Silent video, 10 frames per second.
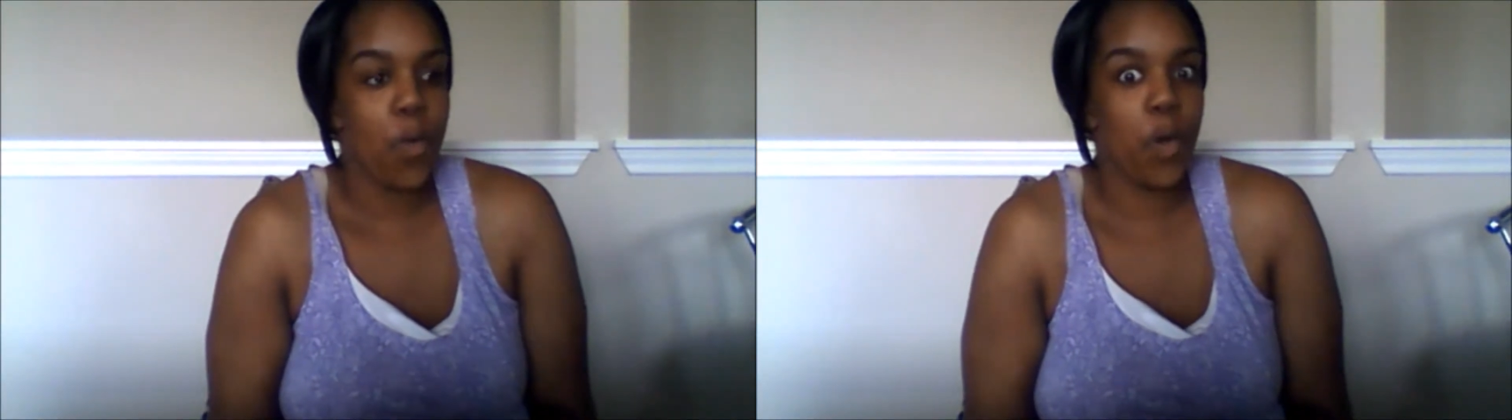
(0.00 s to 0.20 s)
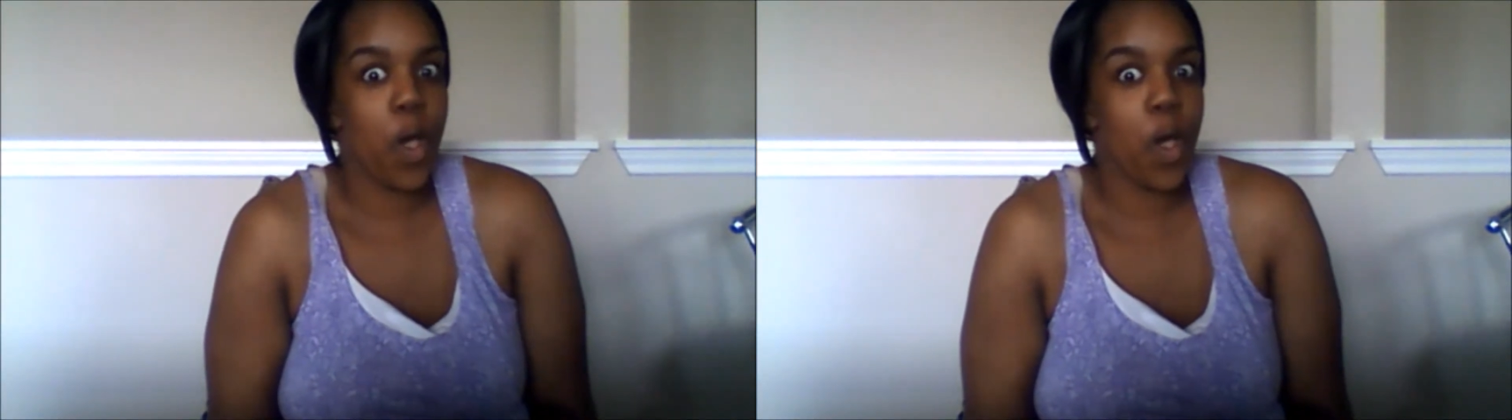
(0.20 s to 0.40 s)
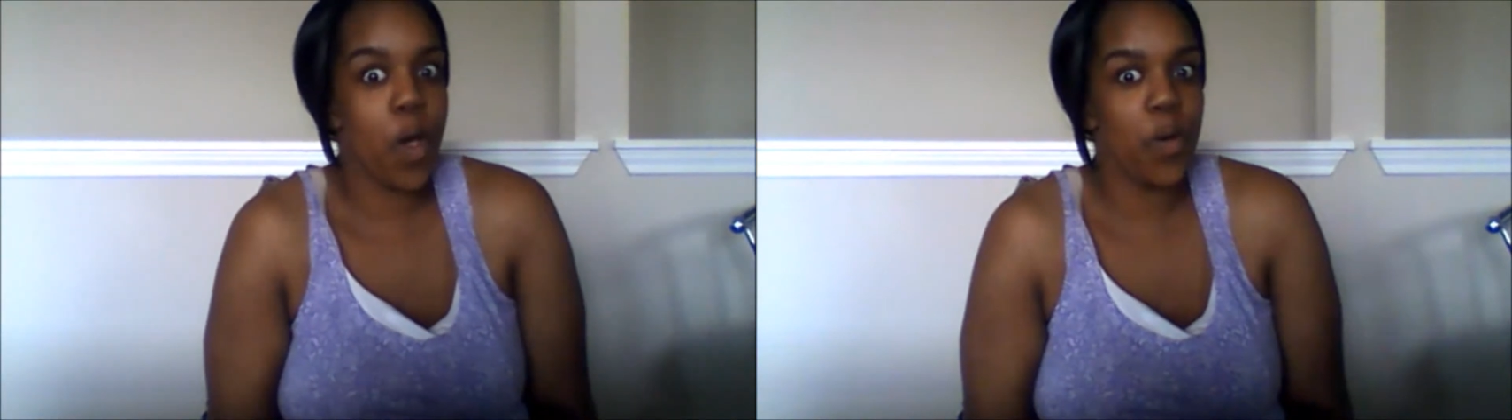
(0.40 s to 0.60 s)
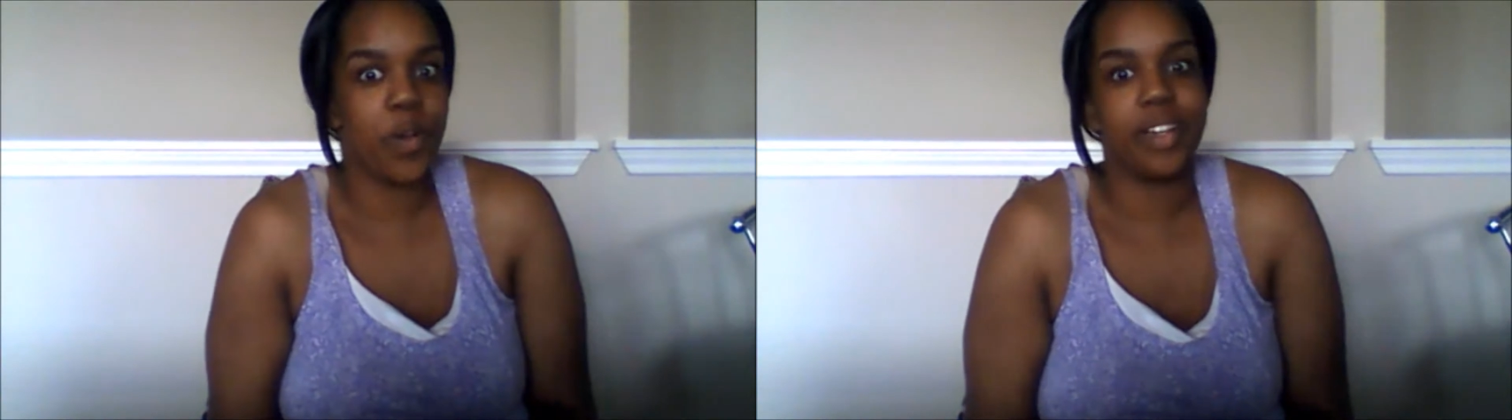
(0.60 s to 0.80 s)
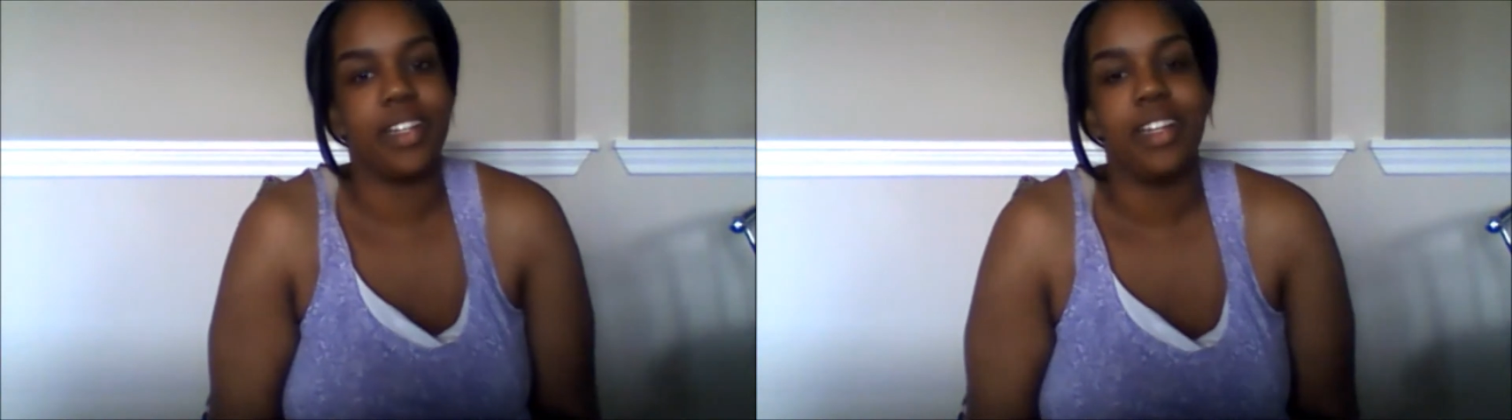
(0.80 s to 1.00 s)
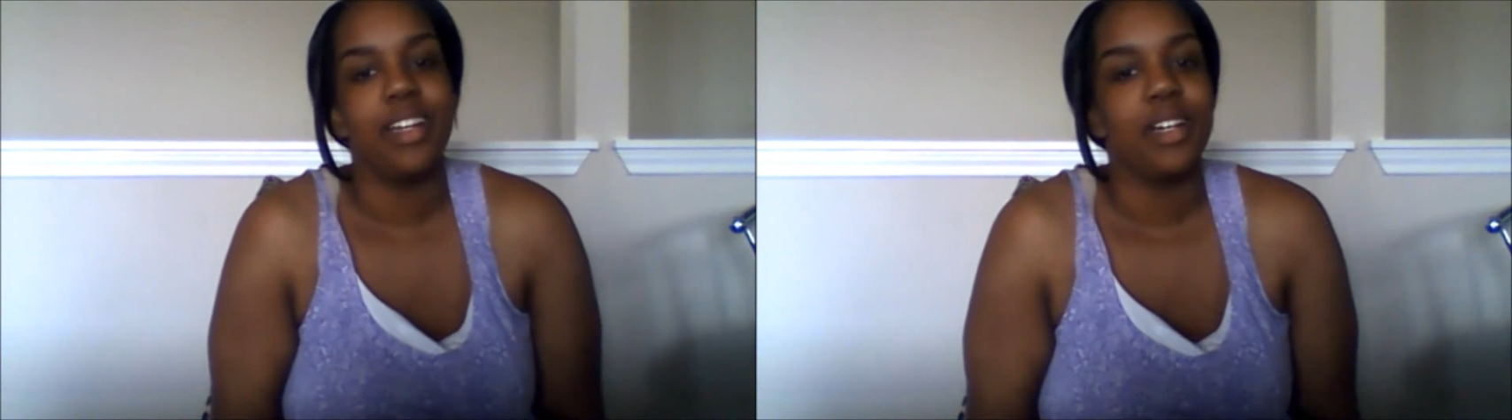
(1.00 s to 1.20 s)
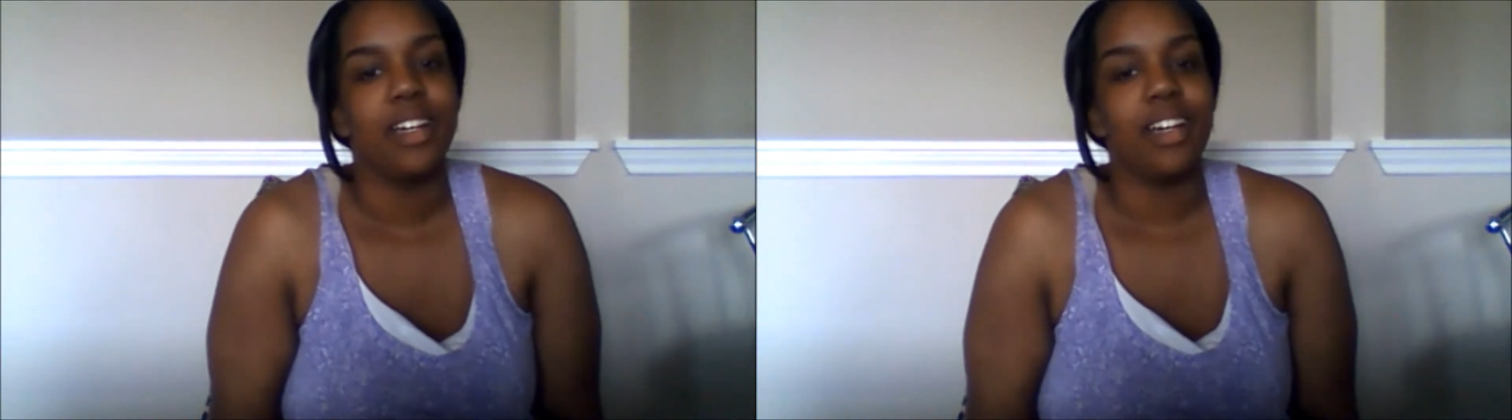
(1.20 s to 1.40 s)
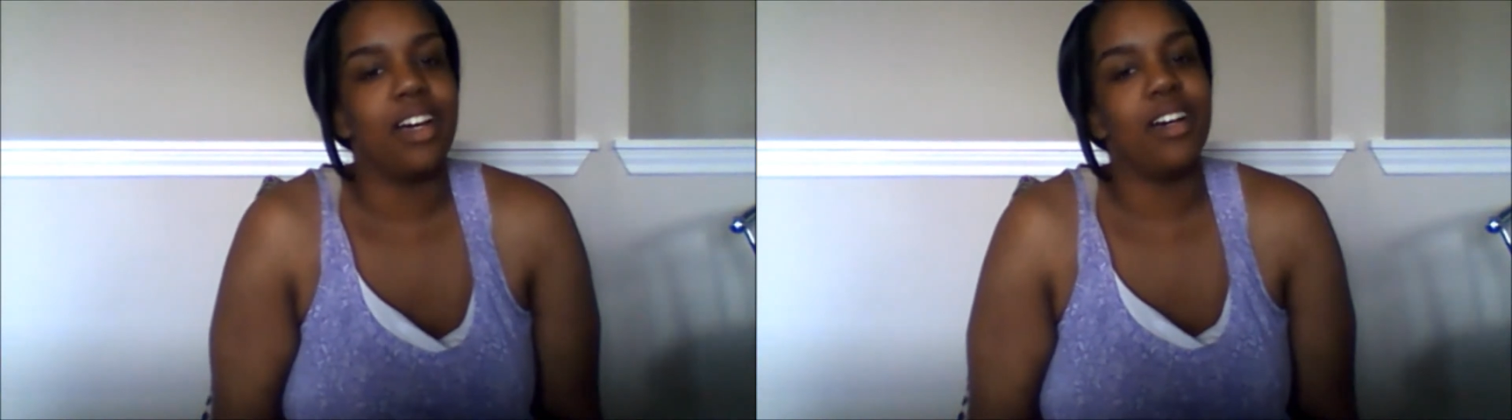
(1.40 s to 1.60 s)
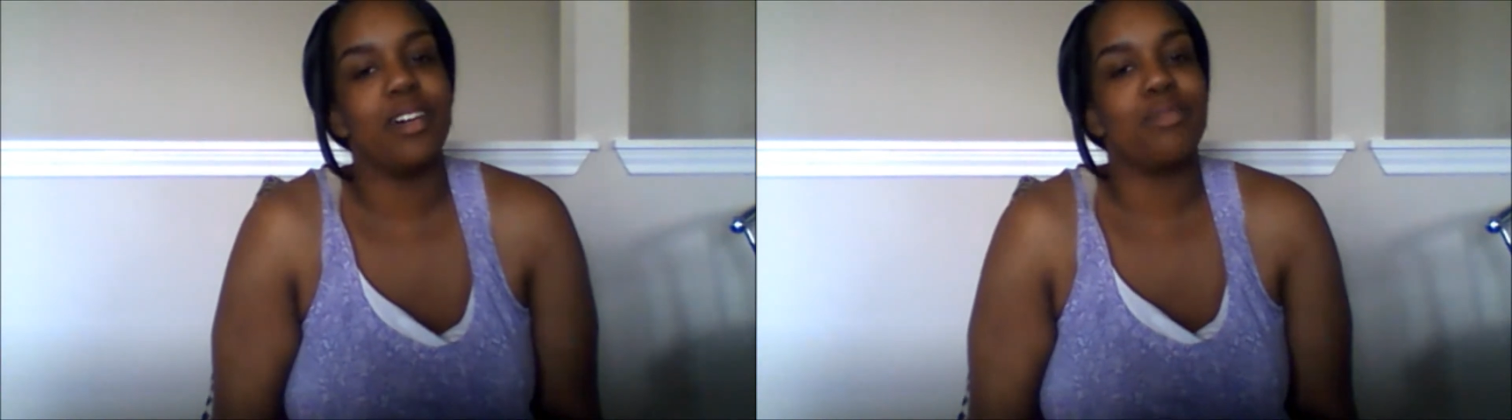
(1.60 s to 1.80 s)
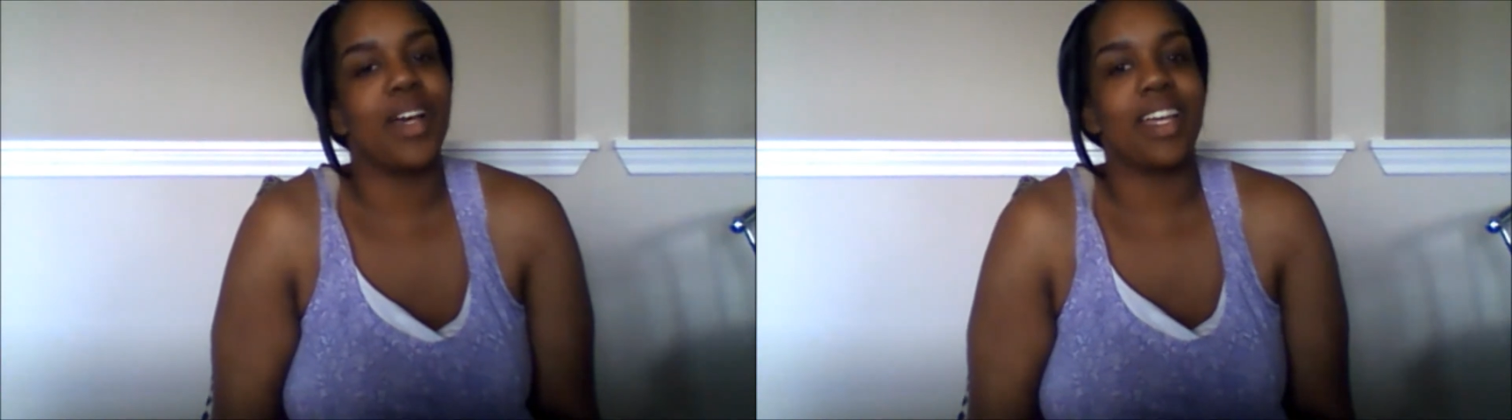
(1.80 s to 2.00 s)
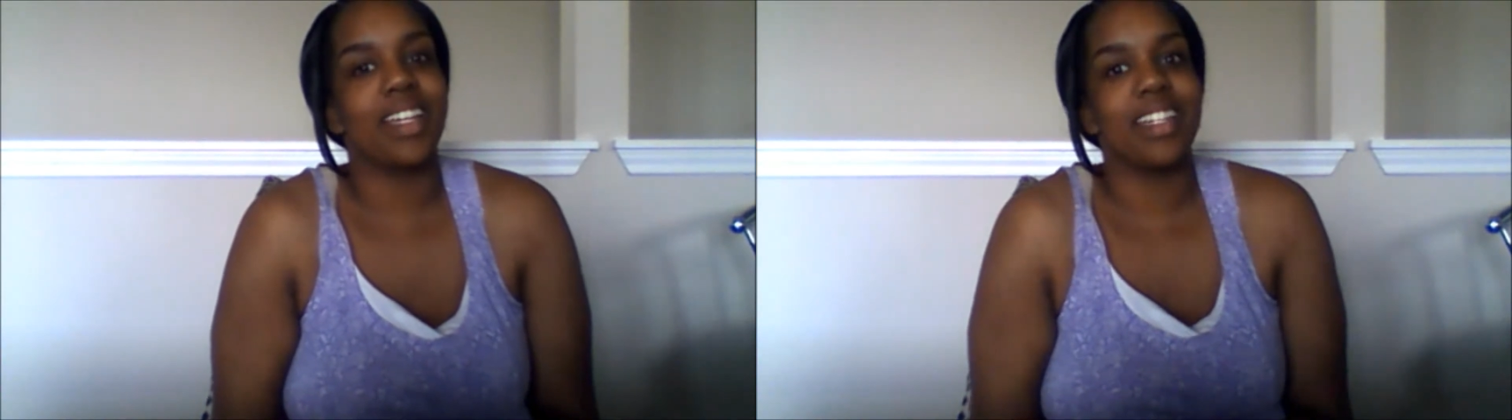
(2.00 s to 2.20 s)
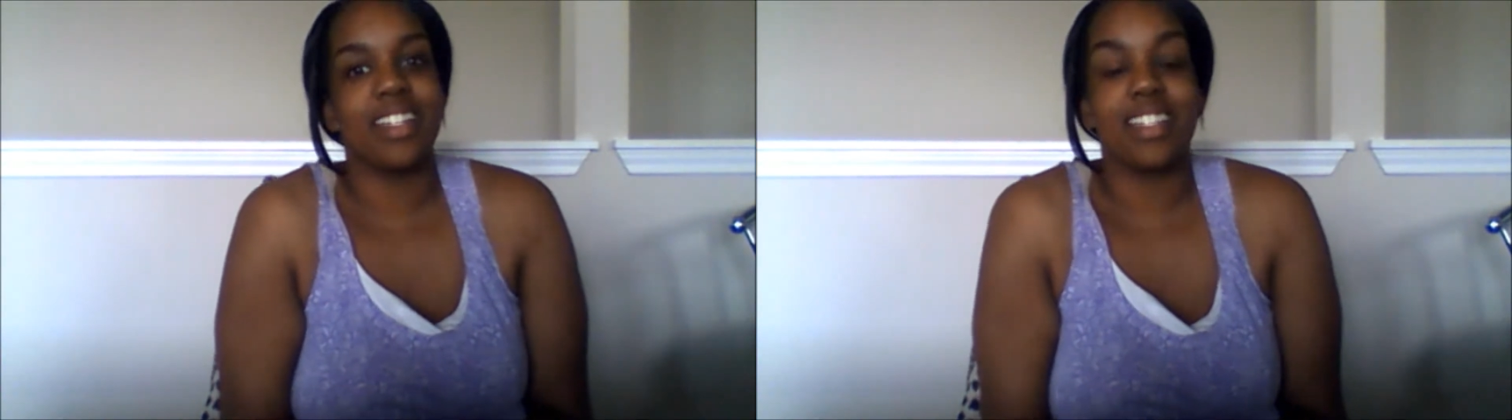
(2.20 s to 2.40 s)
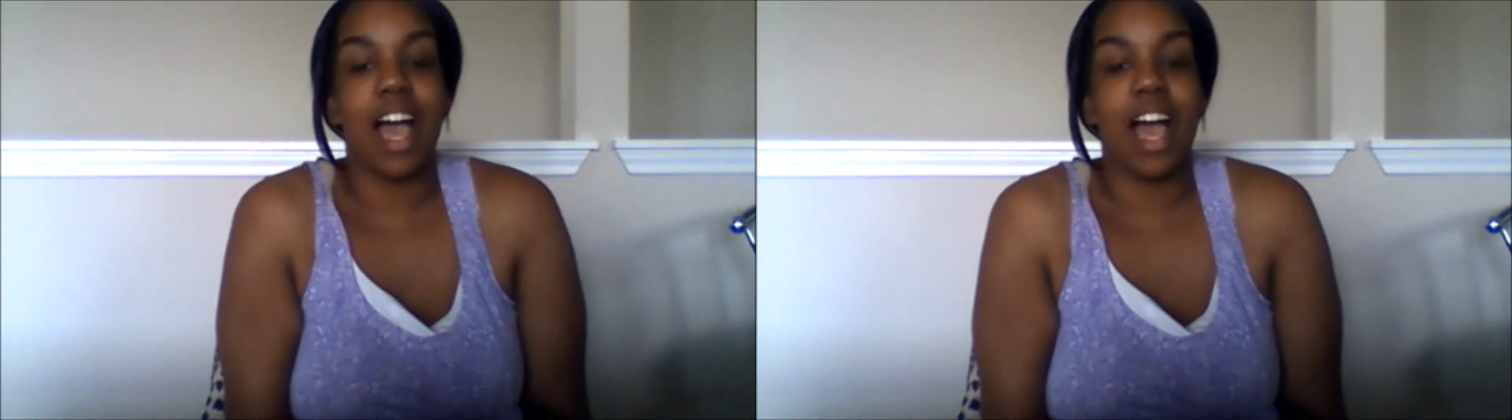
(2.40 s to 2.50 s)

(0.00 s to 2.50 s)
Woo! Oh my goodness,